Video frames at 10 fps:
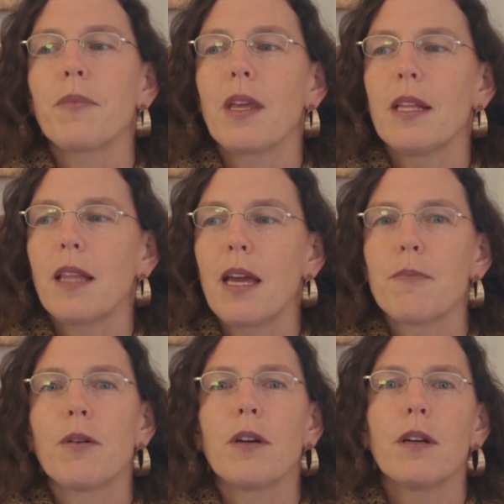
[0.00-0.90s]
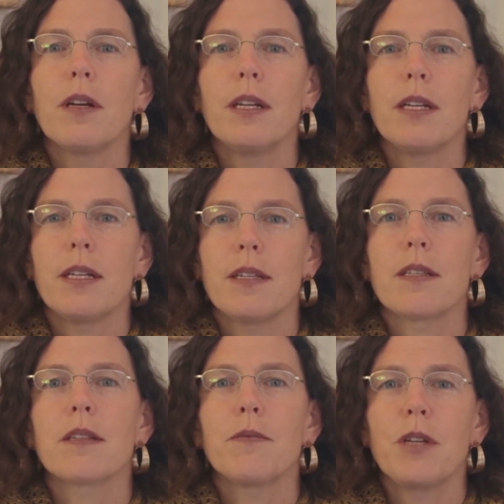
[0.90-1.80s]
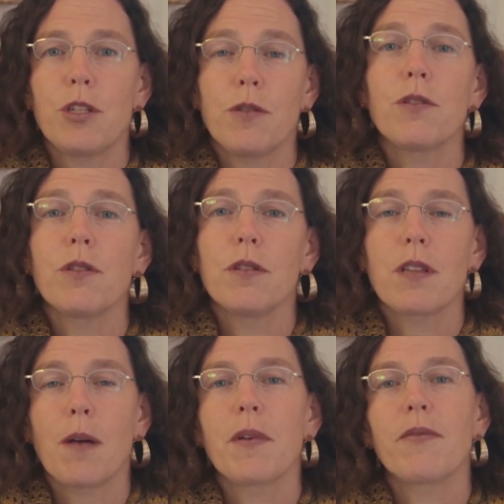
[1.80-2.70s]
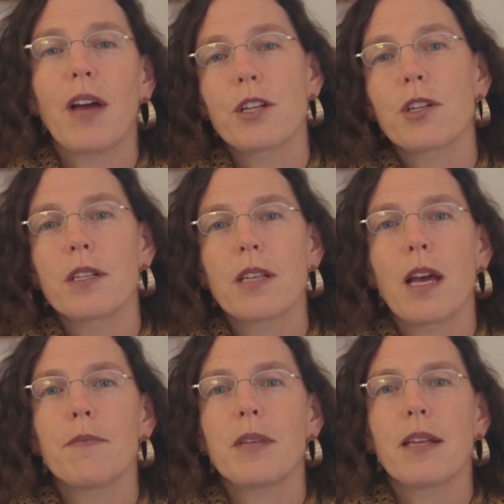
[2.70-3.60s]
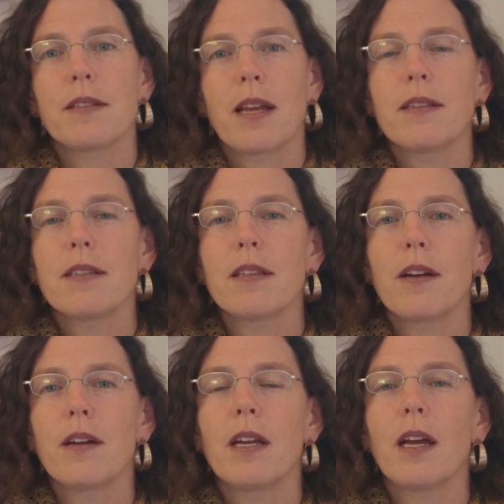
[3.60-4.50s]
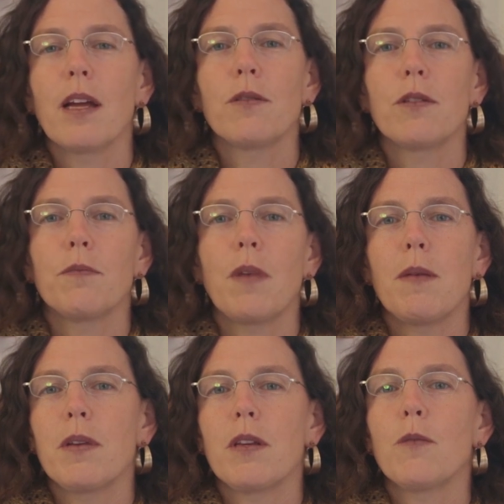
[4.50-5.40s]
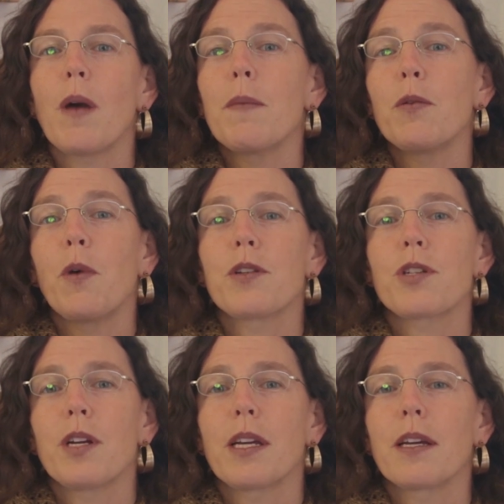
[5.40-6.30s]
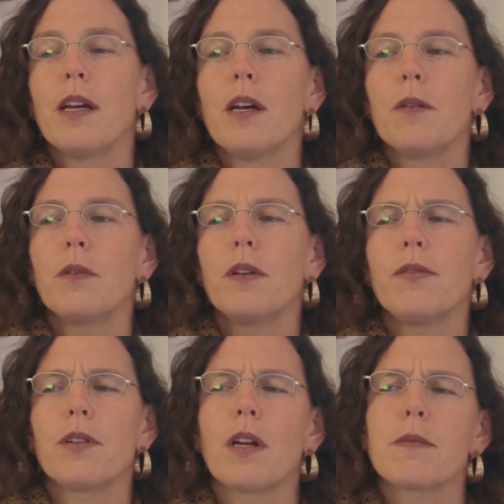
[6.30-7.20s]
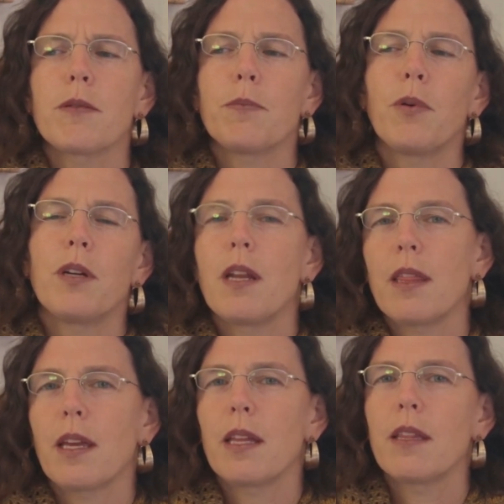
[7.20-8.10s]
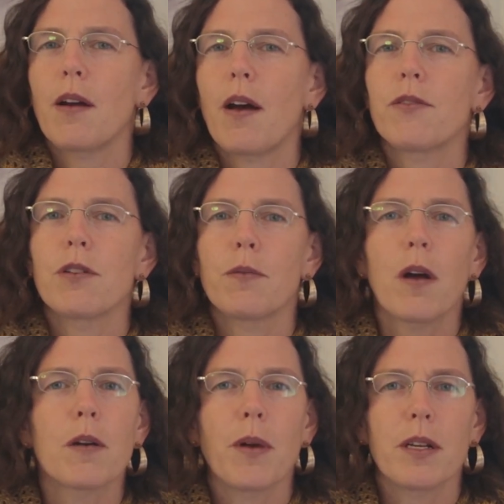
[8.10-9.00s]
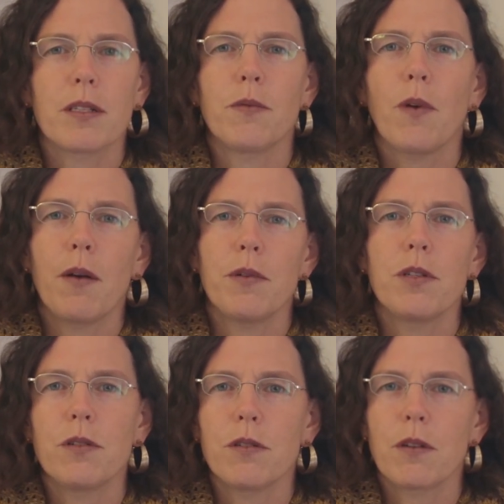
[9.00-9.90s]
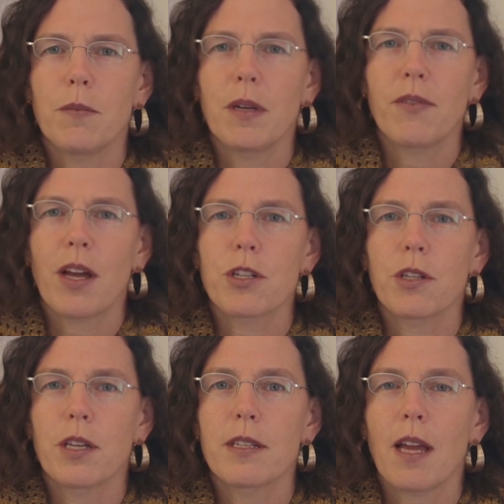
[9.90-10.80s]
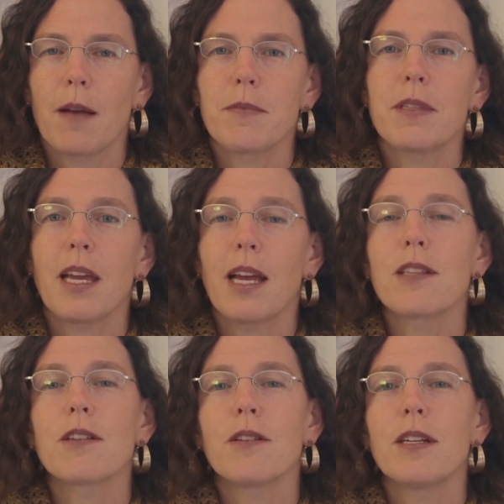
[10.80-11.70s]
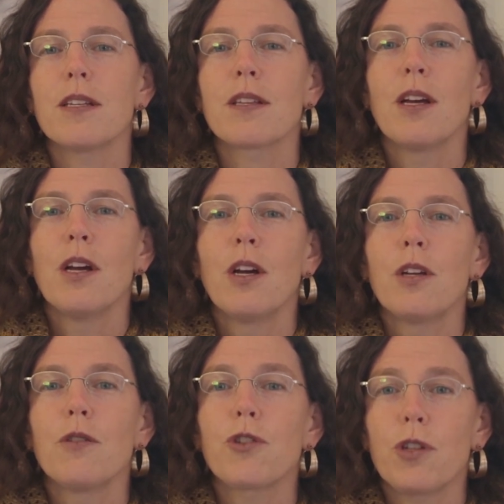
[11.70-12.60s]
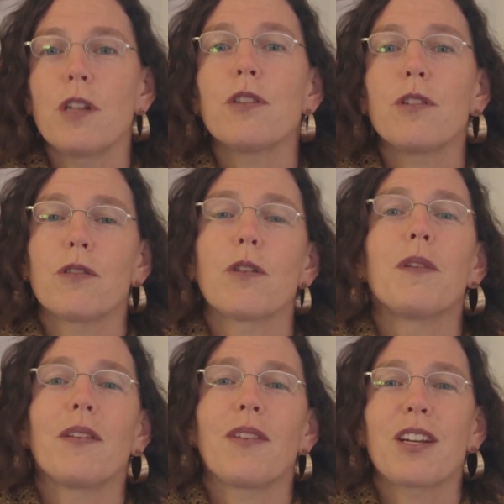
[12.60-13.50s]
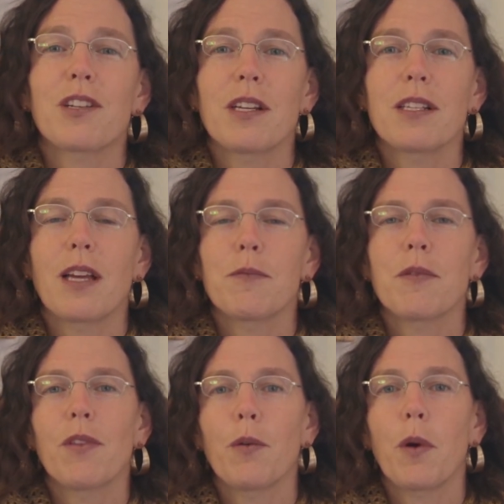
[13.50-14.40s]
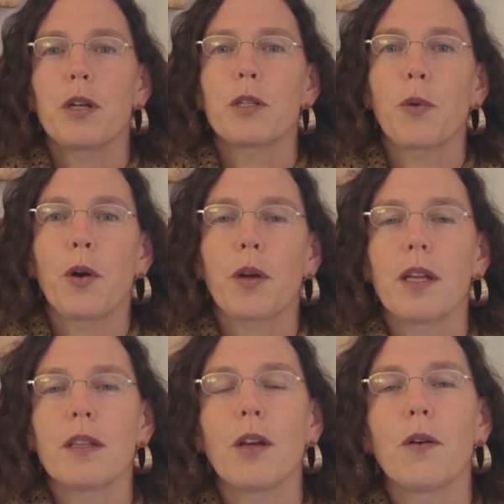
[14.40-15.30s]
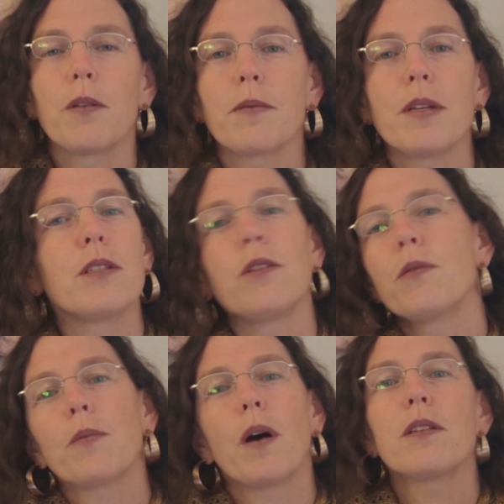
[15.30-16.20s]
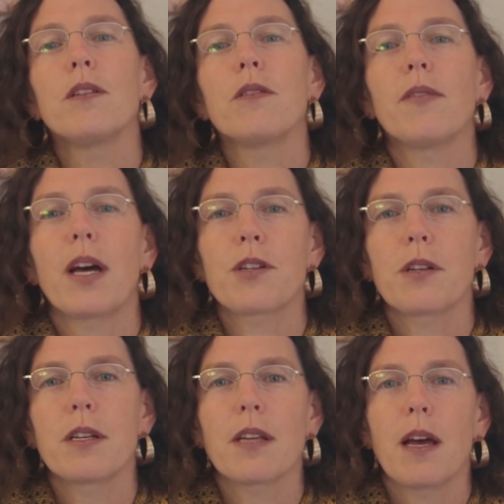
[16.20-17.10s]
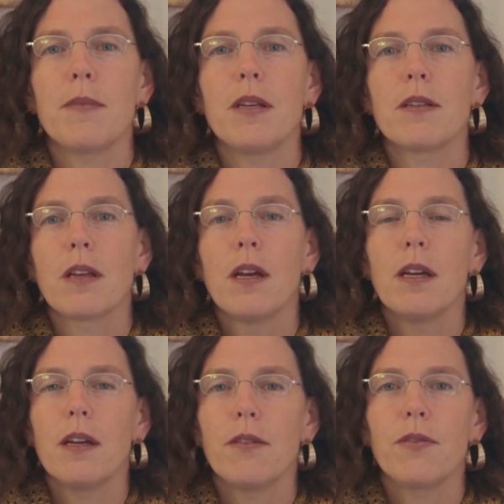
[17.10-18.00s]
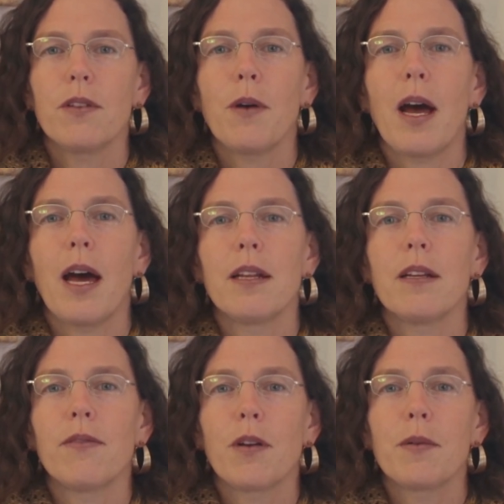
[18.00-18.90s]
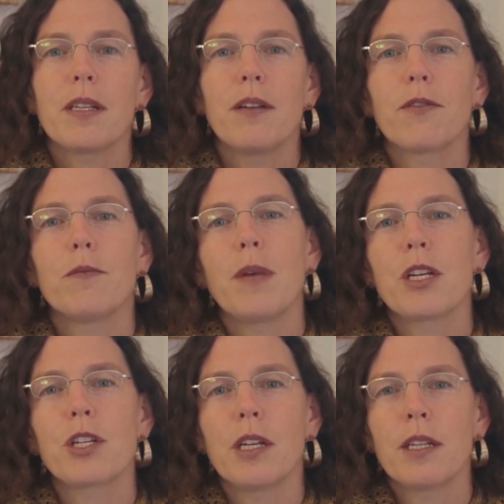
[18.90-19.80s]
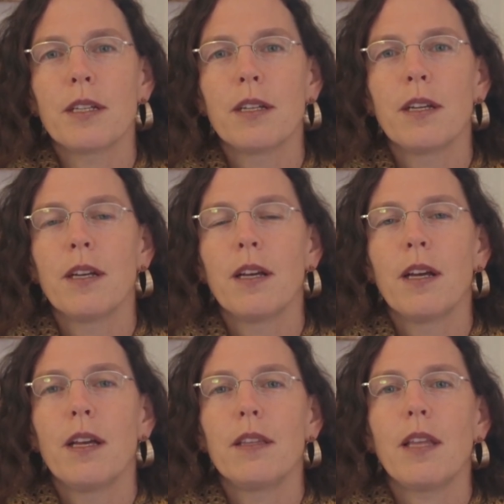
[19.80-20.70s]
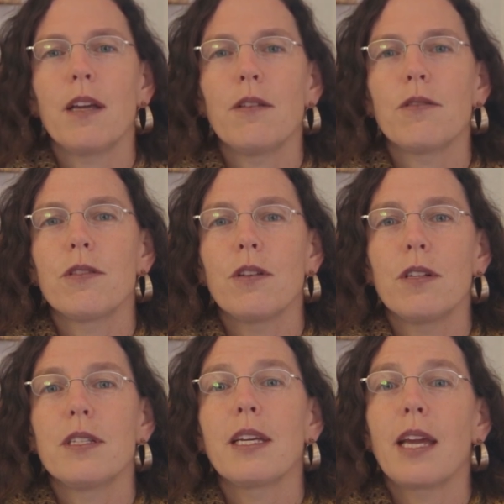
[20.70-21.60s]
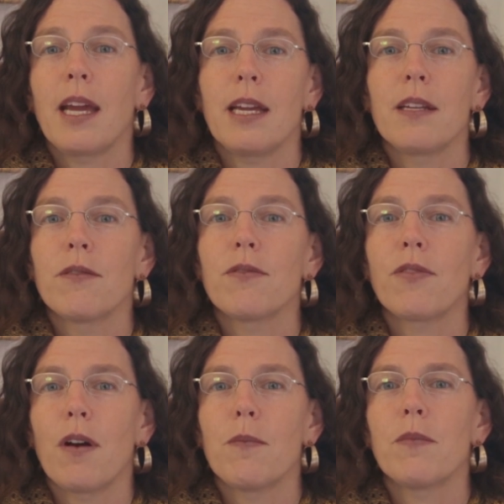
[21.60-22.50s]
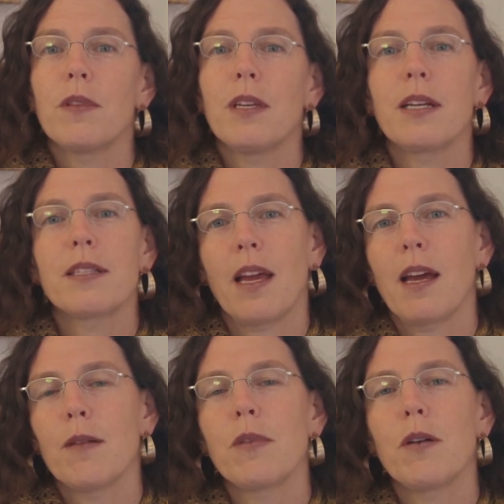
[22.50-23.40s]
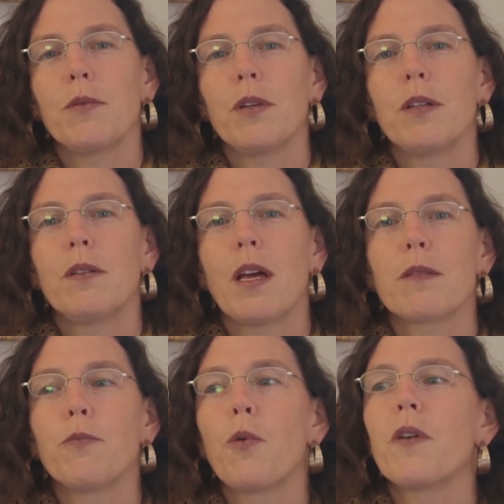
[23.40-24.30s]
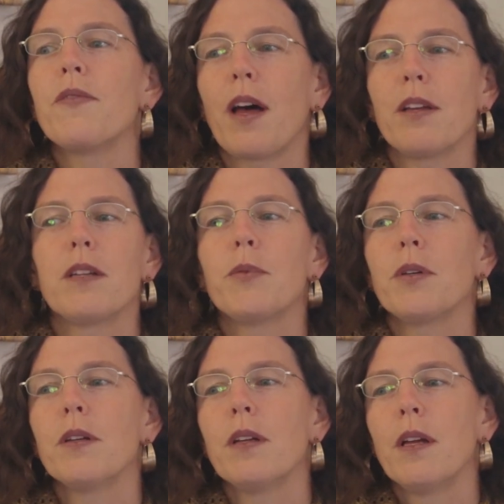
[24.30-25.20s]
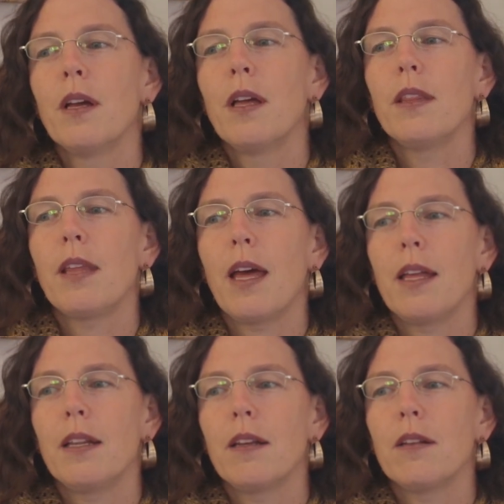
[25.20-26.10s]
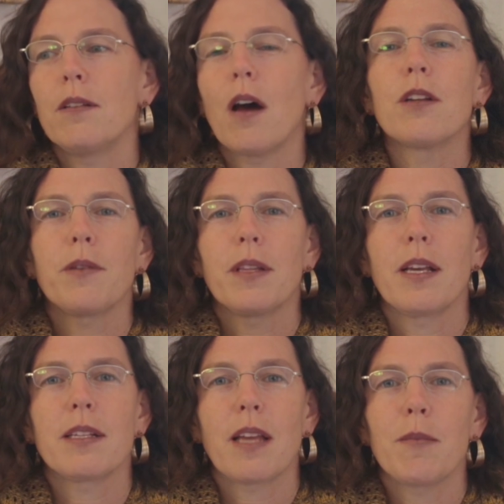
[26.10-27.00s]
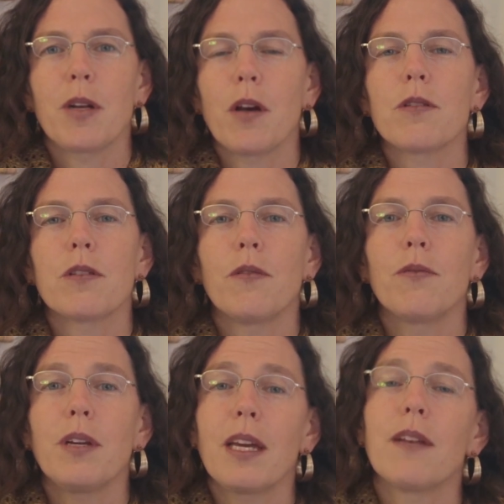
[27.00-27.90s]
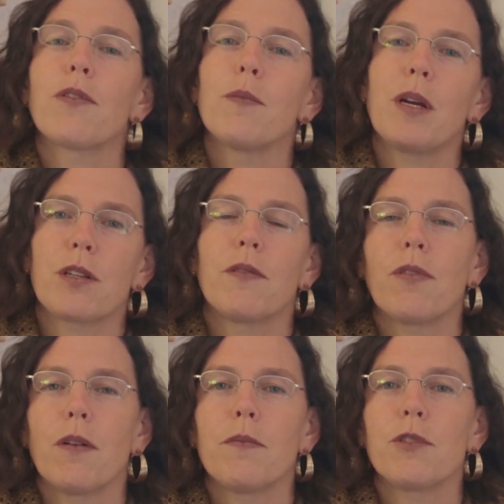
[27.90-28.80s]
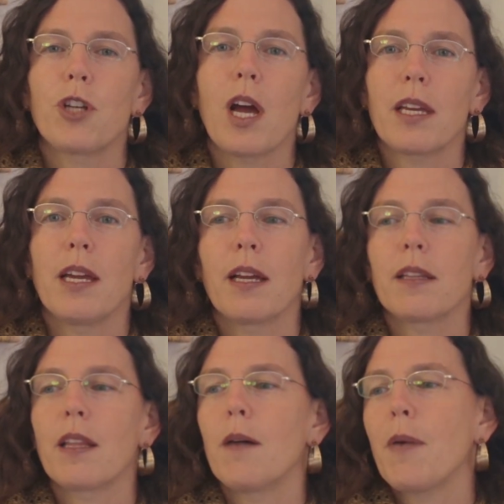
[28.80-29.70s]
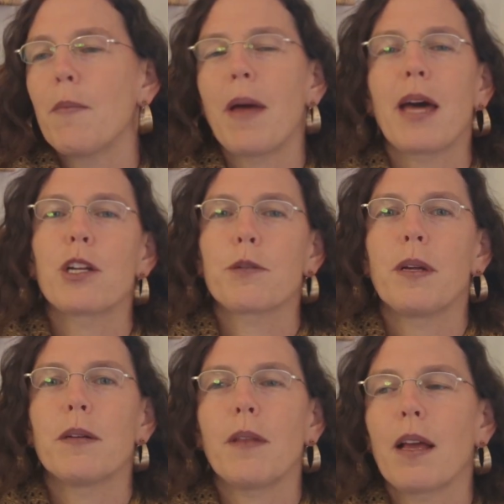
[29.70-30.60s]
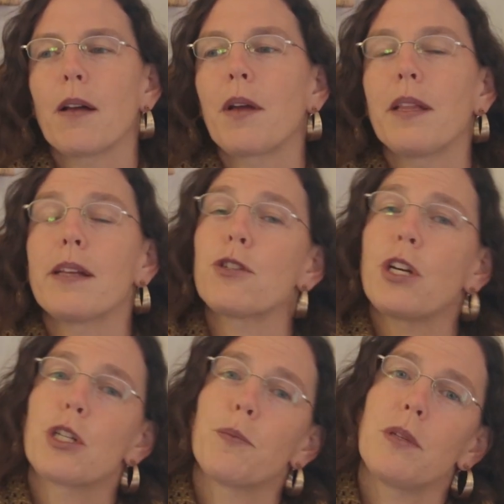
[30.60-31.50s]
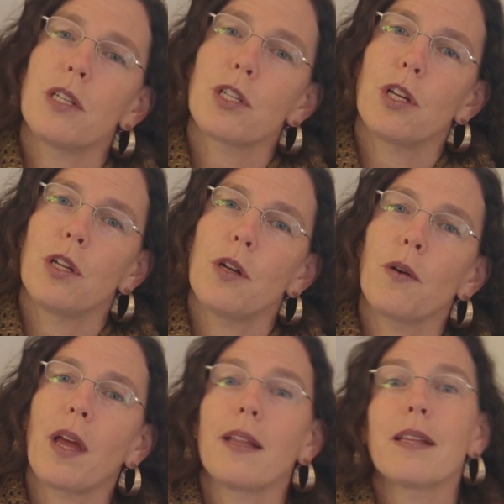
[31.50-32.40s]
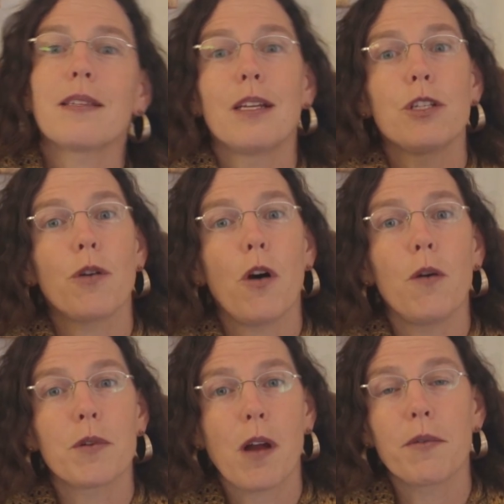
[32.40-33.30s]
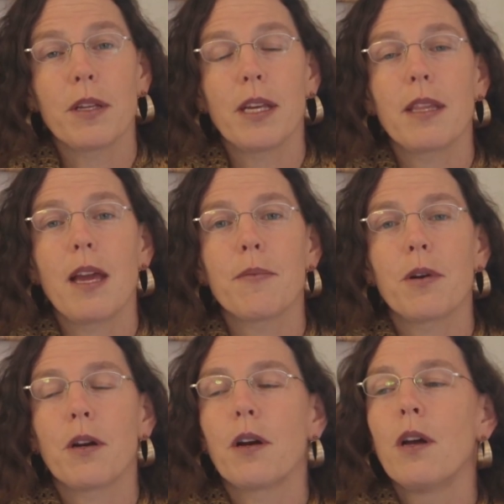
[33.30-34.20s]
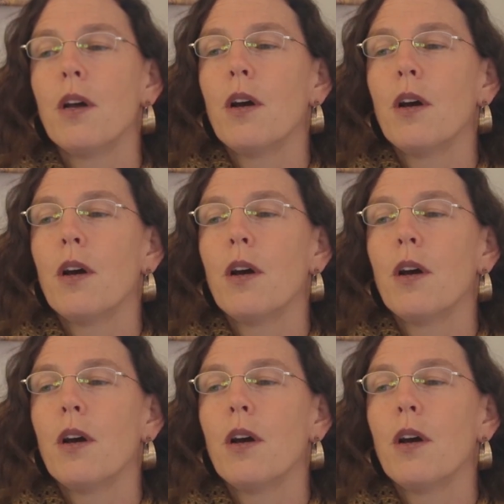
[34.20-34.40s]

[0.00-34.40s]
In labor, we do some vaginal exams as necessary, and maybe you might be wondering, well, if you're not supposed to put anything in there after your water breaks, then why would you do so many vaginal exams? The answer is you shouldn't do so many vaginal exams if the water's broken. The only reason you would want to do a vaginal exam is if there was information that you stood to gain from the exam that's more valuable than not doing the exam at all. So if we get information from checking about management, like, okay, let's change your position. Okay, let's send you home. You're not really in labor.